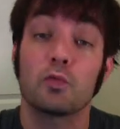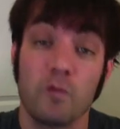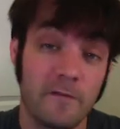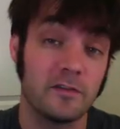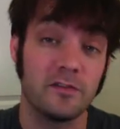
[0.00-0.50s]

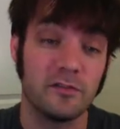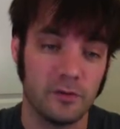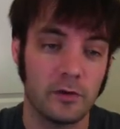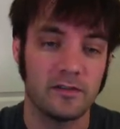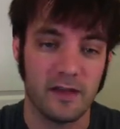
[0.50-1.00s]
references
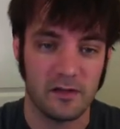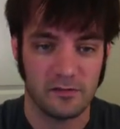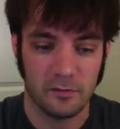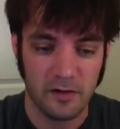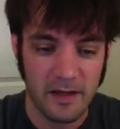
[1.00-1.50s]
unit
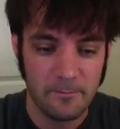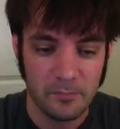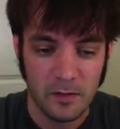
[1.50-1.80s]
tests. okay?